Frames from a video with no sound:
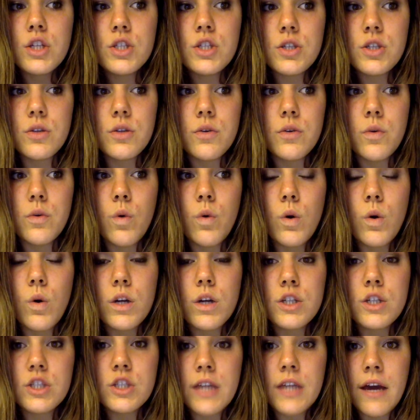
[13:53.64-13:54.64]
to
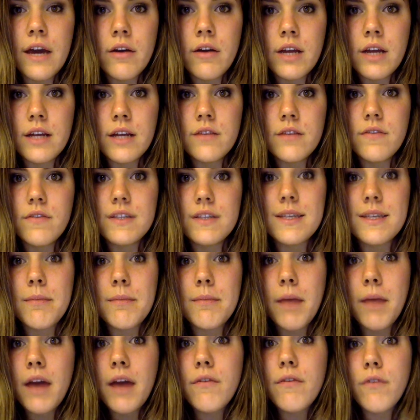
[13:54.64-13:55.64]
orange county to visit
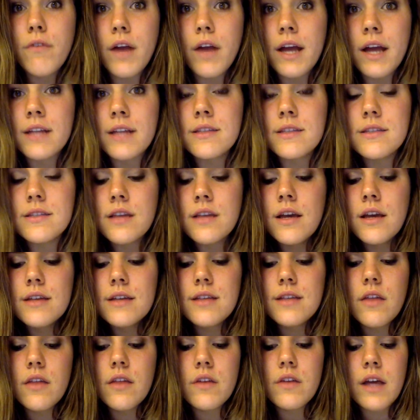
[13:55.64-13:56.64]
my friends
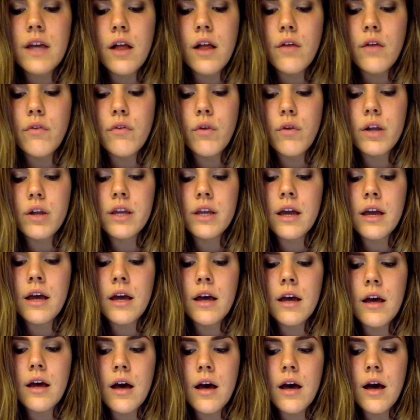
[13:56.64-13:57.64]
southern
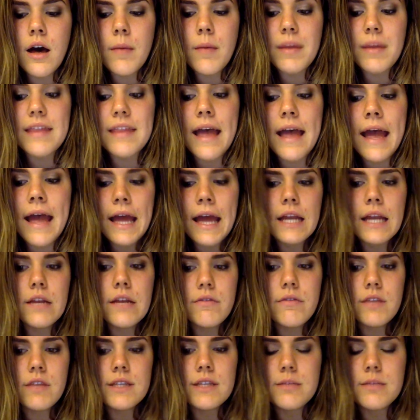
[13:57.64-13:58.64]
california um, at the end
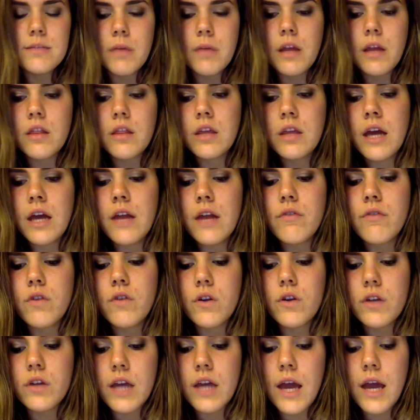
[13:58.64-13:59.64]
of this month kind of
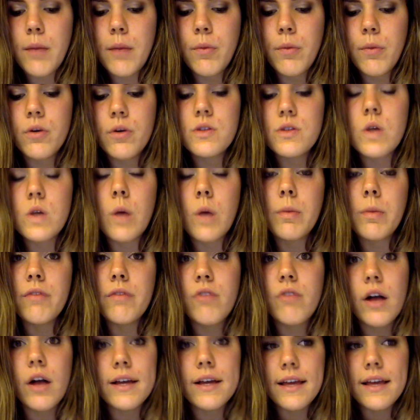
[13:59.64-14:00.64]
early april so I'll be
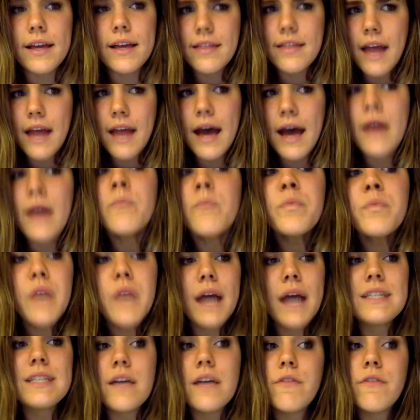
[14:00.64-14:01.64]
vlogging that. I
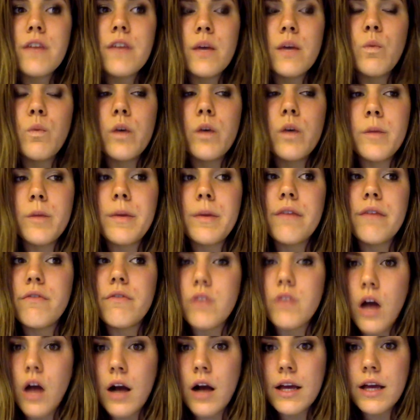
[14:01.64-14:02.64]
definitely will be
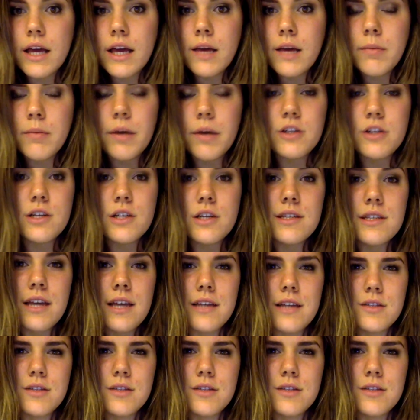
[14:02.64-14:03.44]
vlogging, but just like